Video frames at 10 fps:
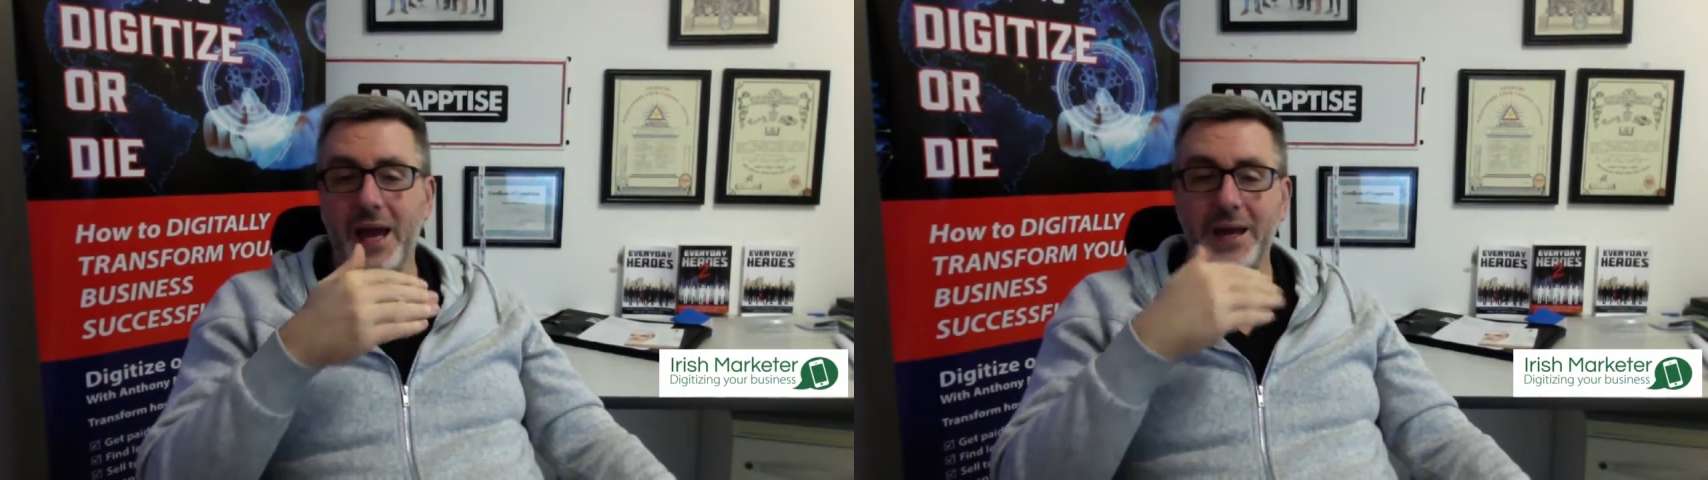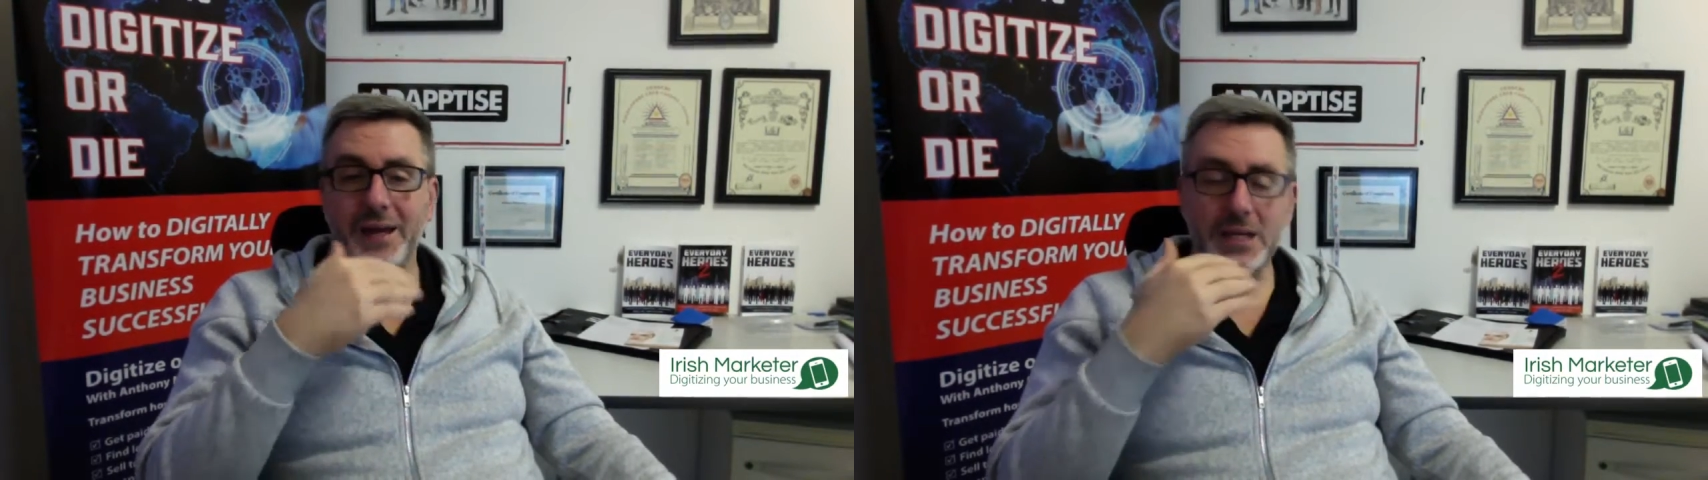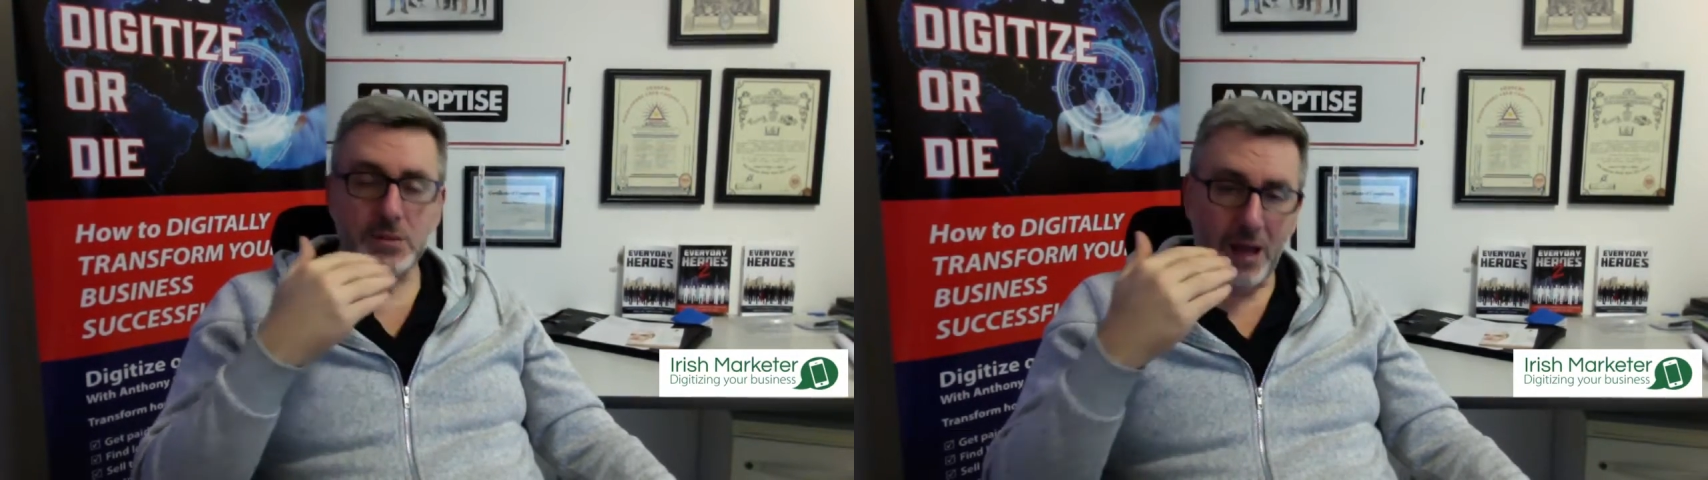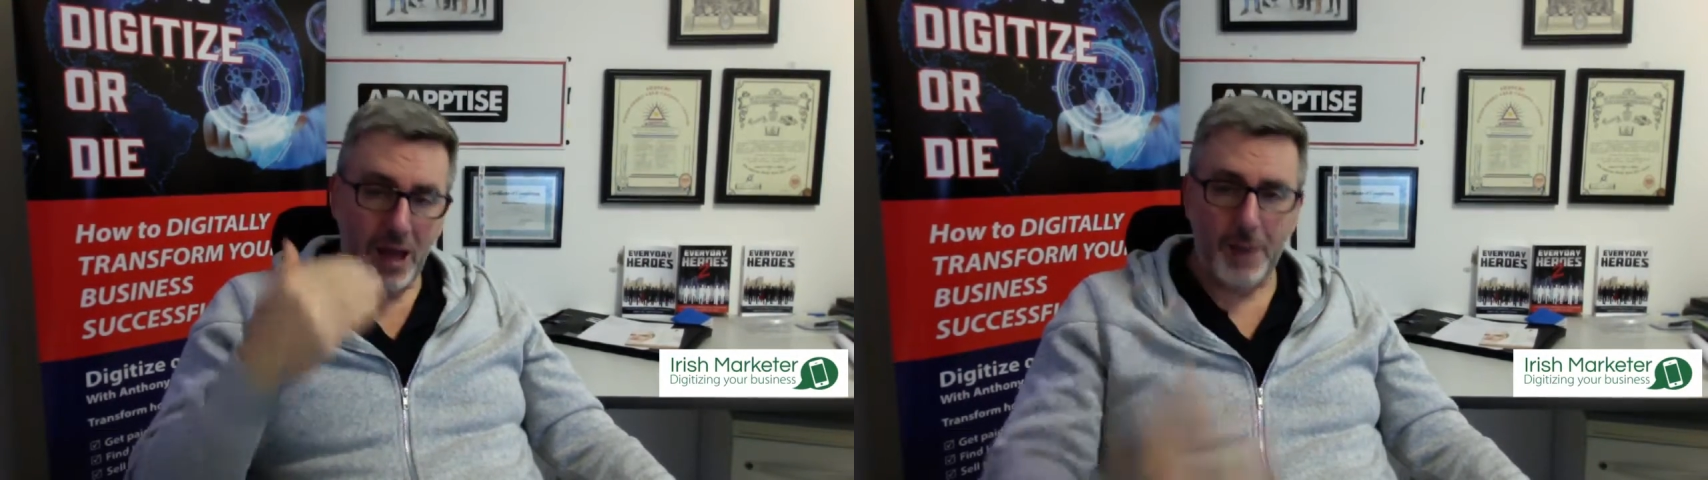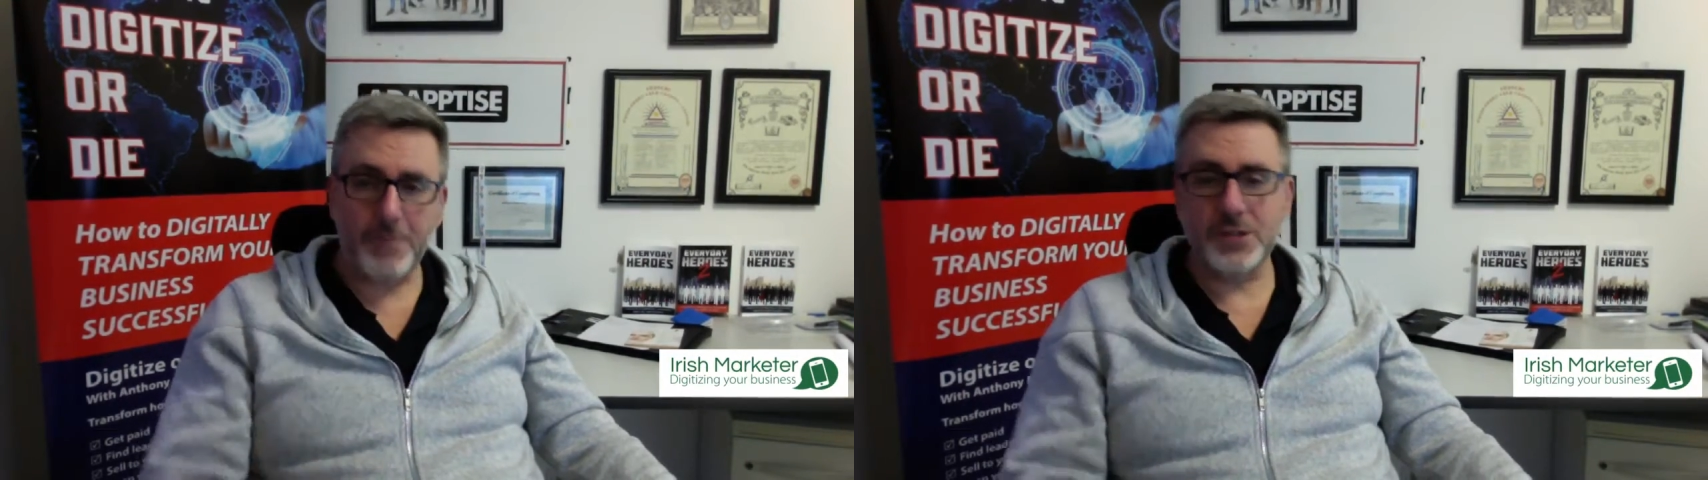And that's what
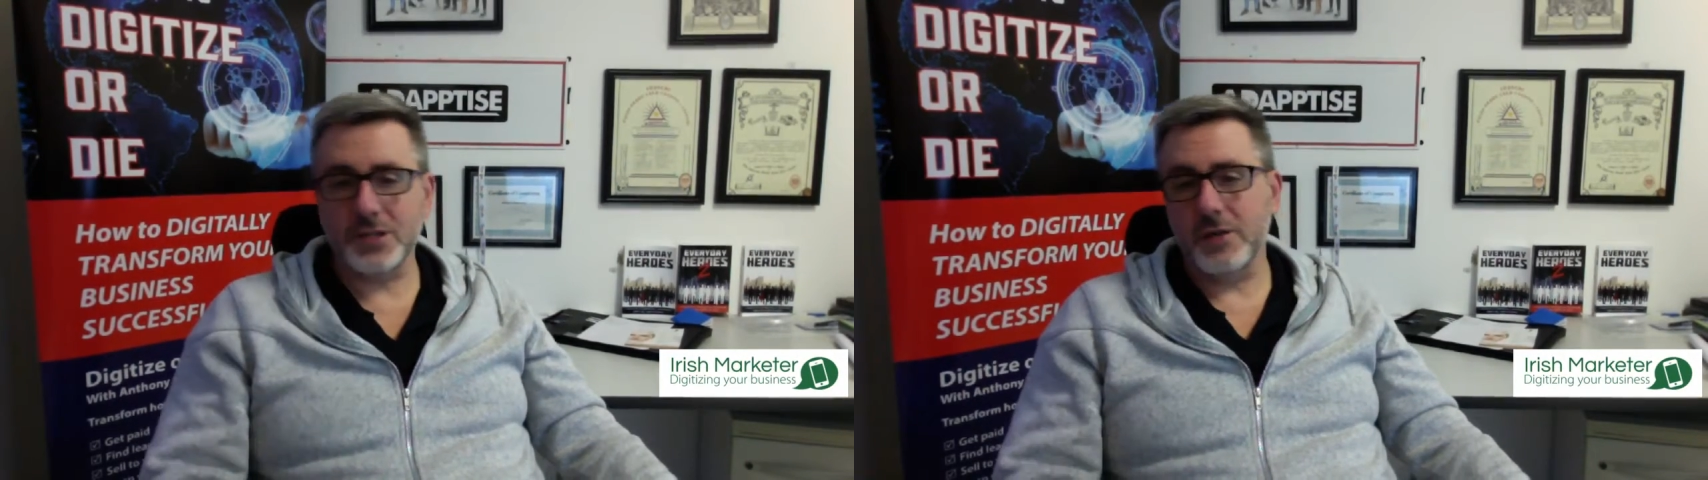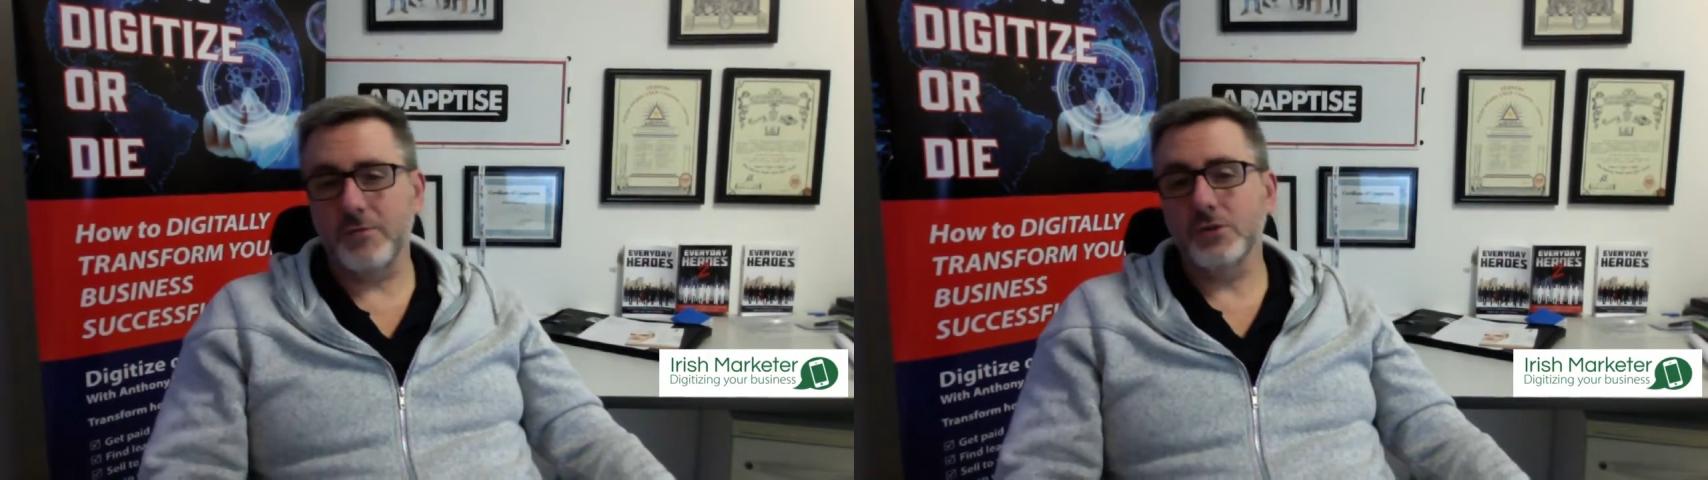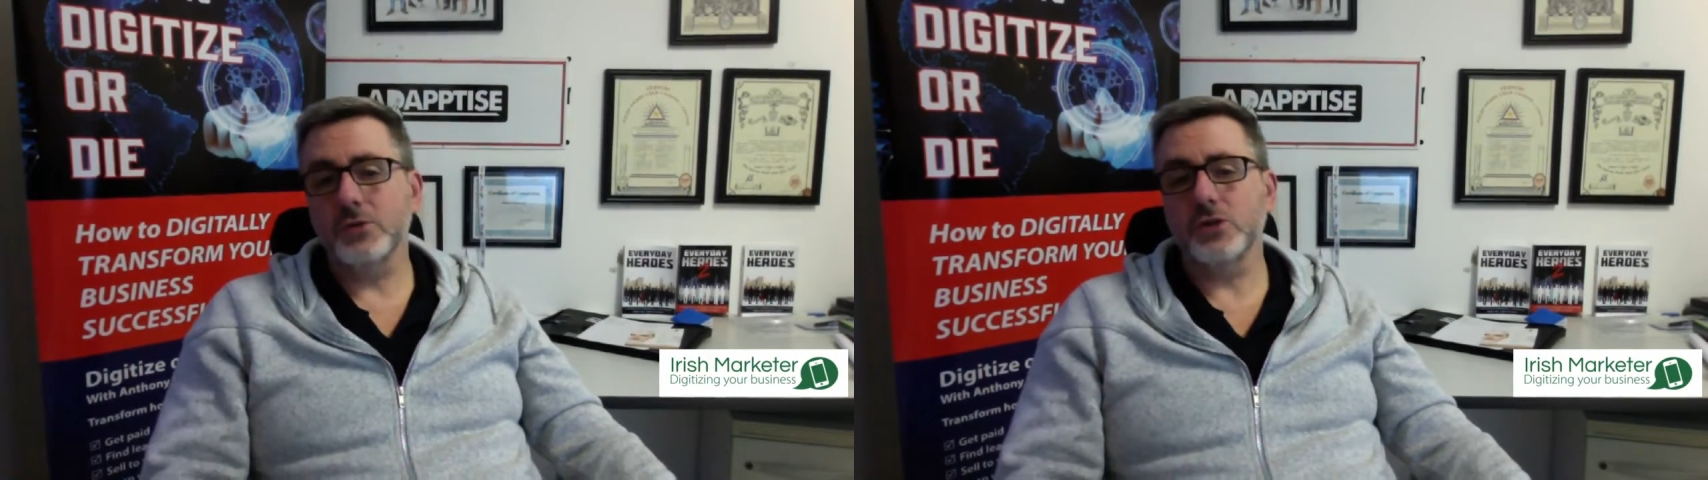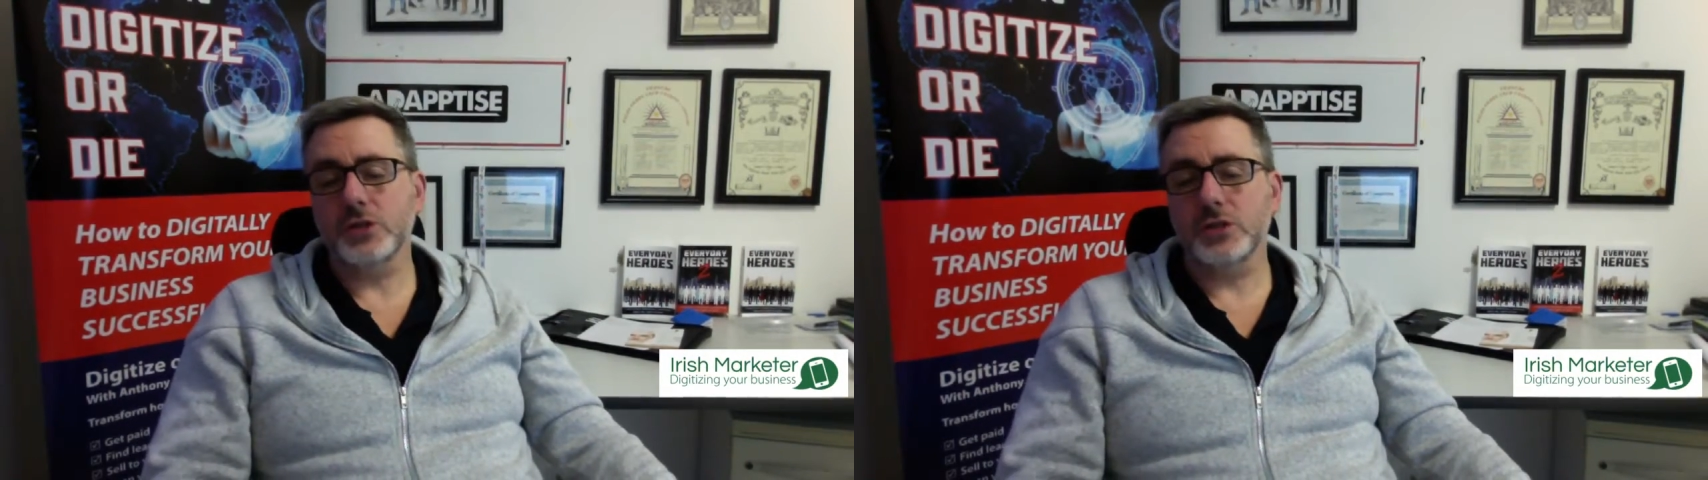happens in evolution.